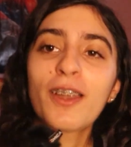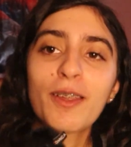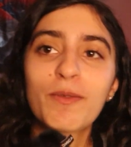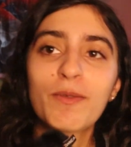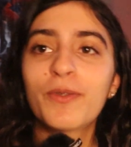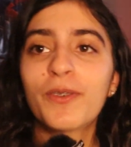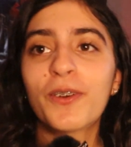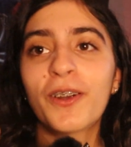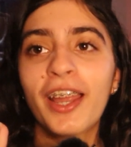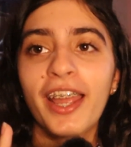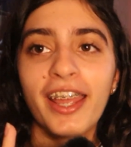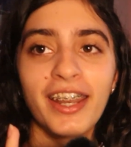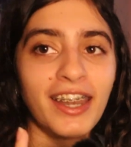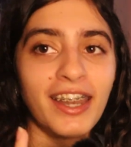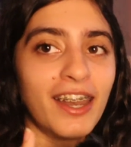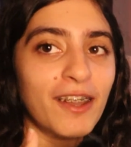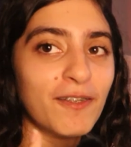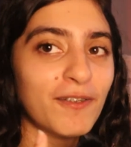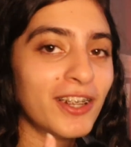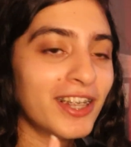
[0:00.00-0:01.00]
right before I
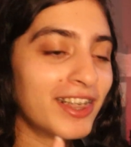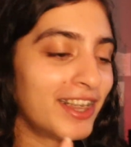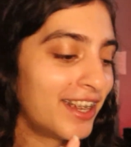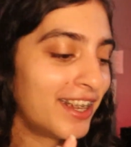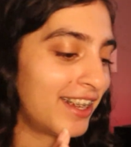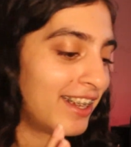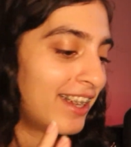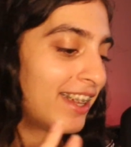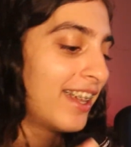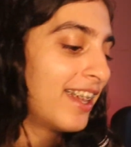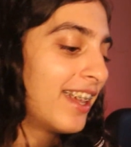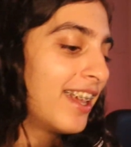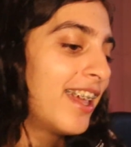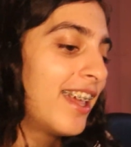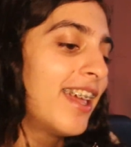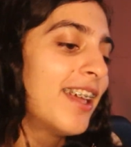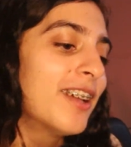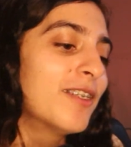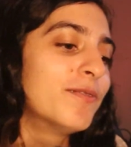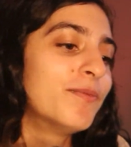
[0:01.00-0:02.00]
edit everything.
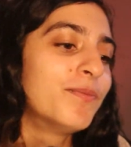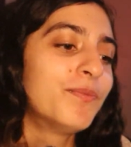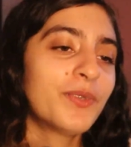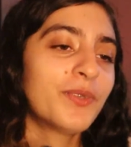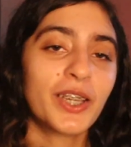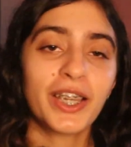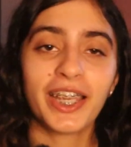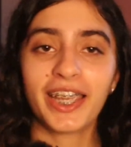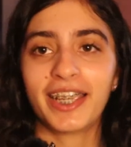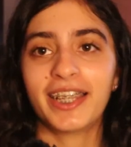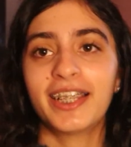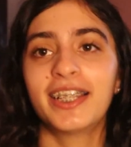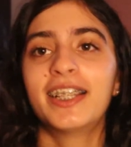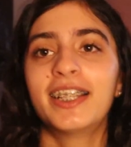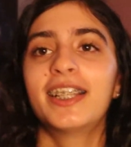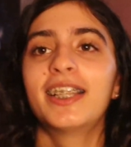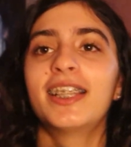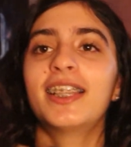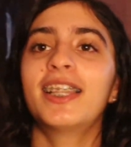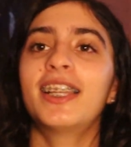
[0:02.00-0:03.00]
Okay,
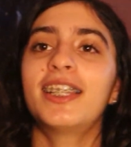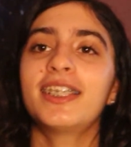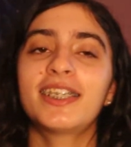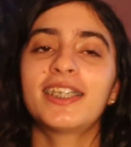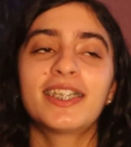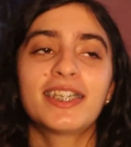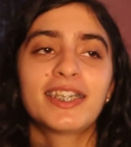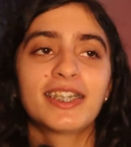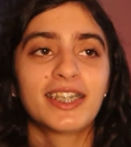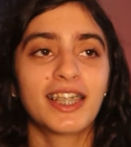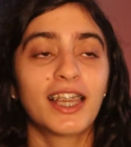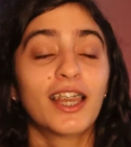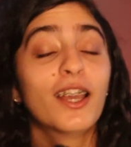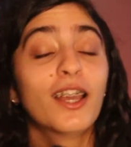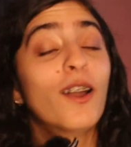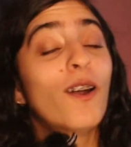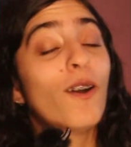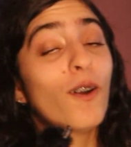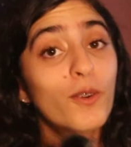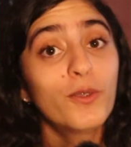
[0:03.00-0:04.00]
let's
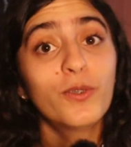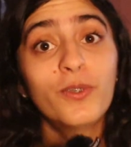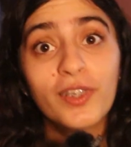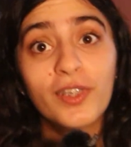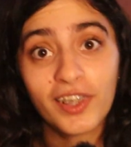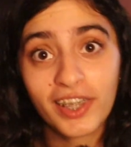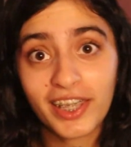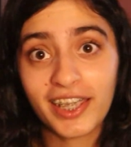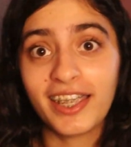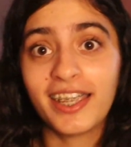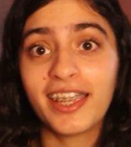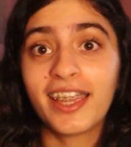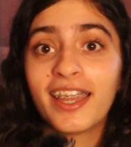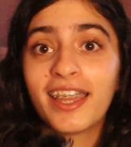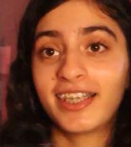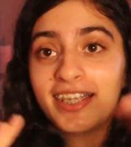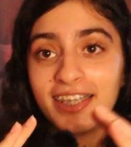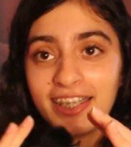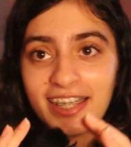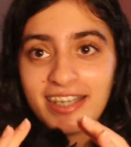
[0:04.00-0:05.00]
hopefully
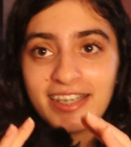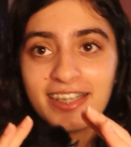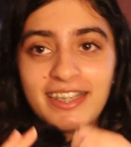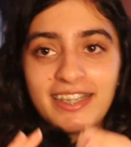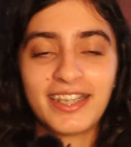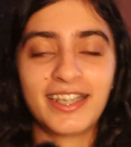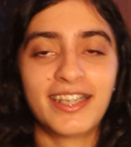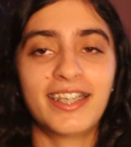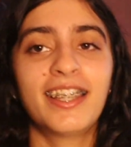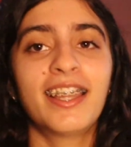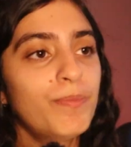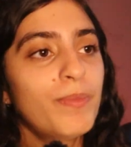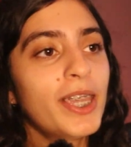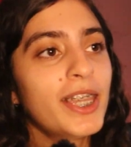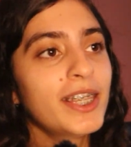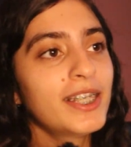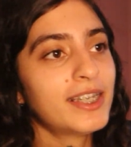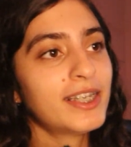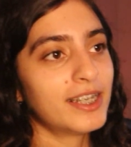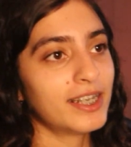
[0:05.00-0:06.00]
condense it.
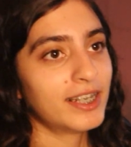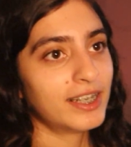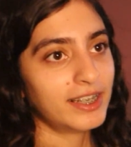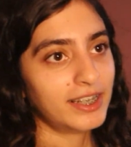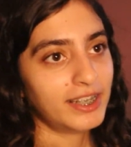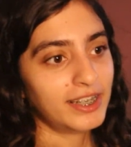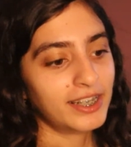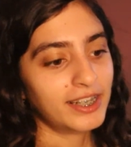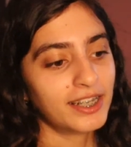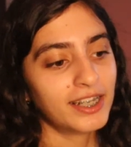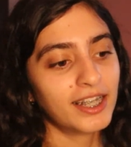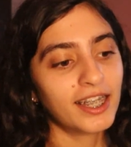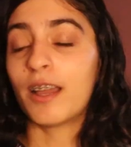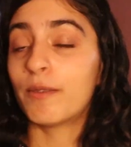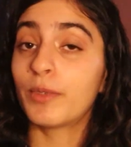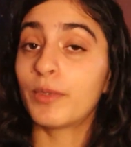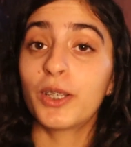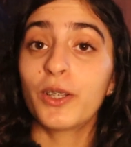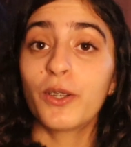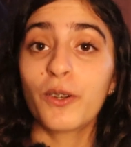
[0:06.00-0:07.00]
Basically,
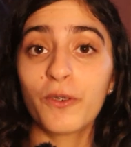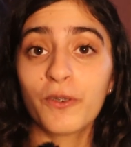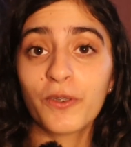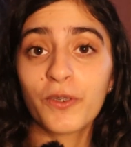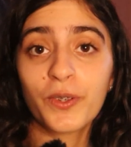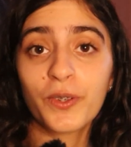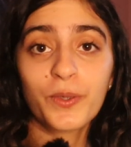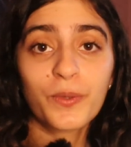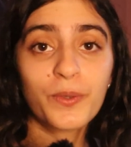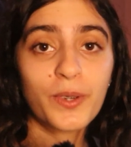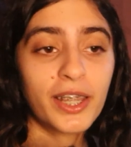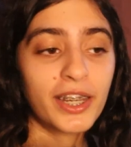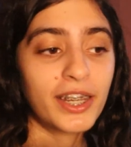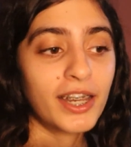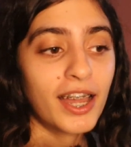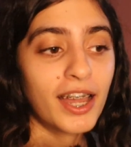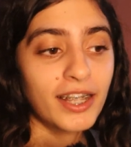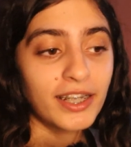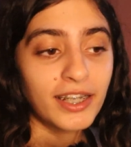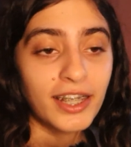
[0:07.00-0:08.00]
I'm gonna go over what
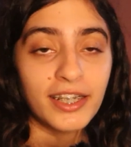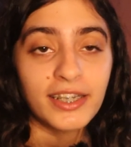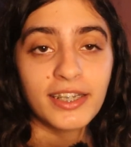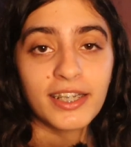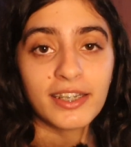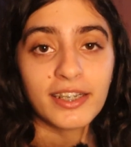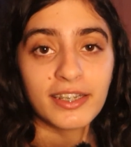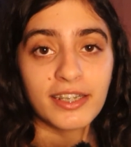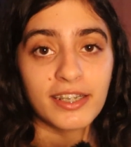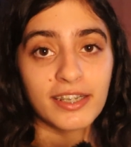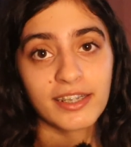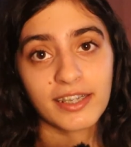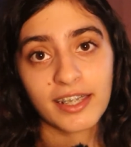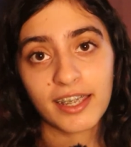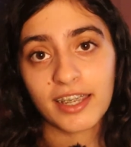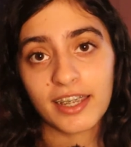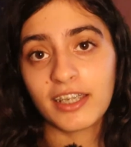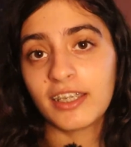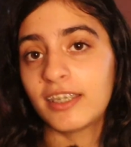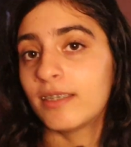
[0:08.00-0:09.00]
I liked and
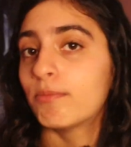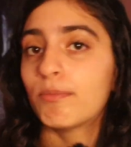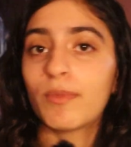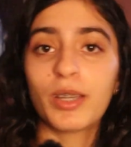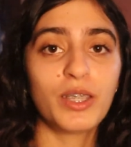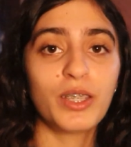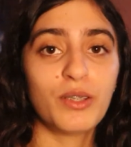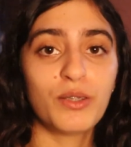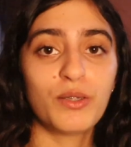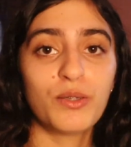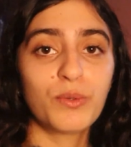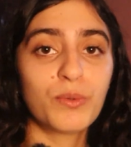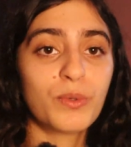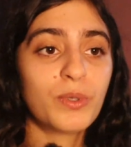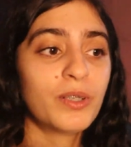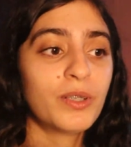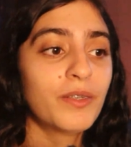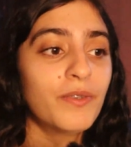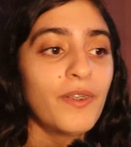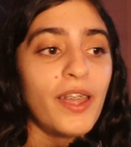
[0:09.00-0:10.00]
disliked, my
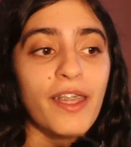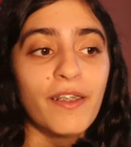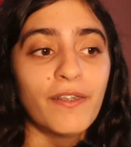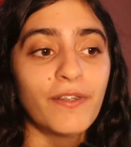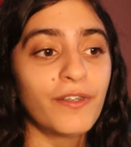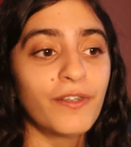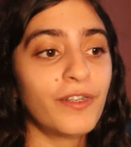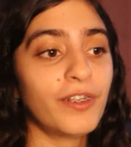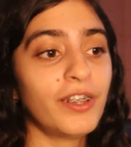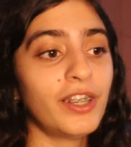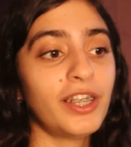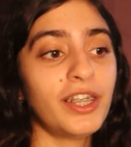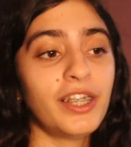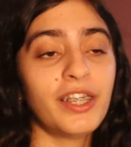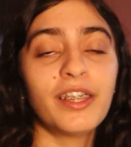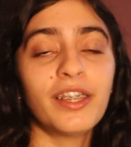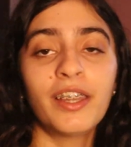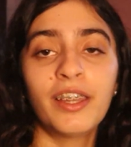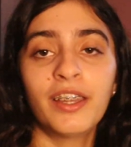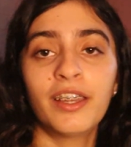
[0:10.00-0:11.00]
usual of
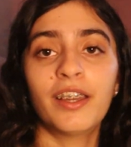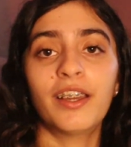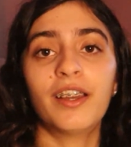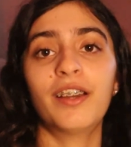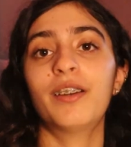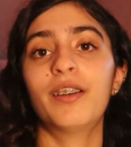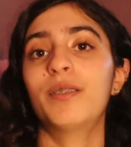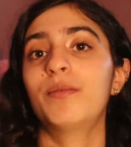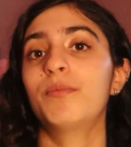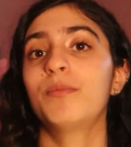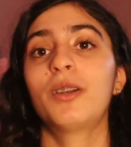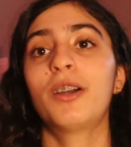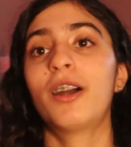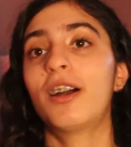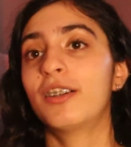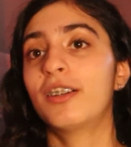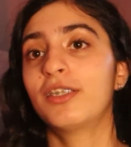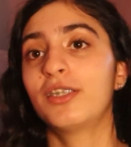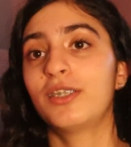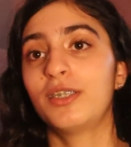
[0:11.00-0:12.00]
every
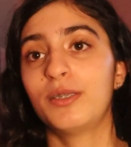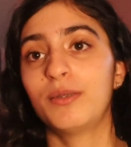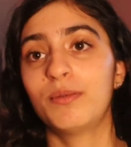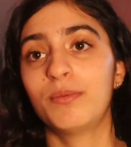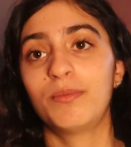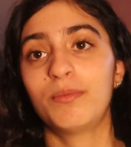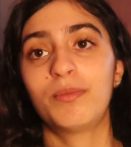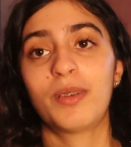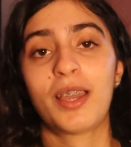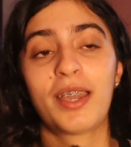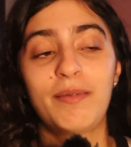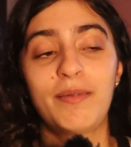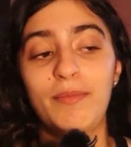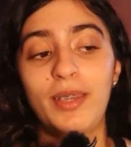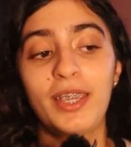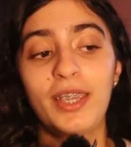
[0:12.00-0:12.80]
costume I